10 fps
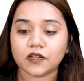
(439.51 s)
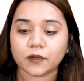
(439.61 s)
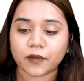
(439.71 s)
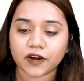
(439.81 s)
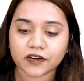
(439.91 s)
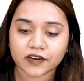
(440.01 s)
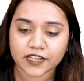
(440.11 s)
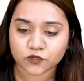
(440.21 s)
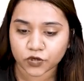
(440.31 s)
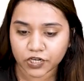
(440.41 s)
marker
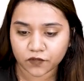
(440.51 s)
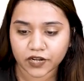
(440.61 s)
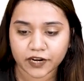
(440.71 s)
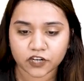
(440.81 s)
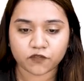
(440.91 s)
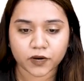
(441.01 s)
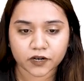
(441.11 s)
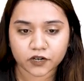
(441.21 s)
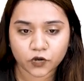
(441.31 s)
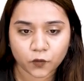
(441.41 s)
as whatever kind of
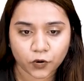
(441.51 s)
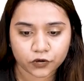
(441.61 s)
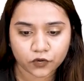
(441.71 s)
marker you want to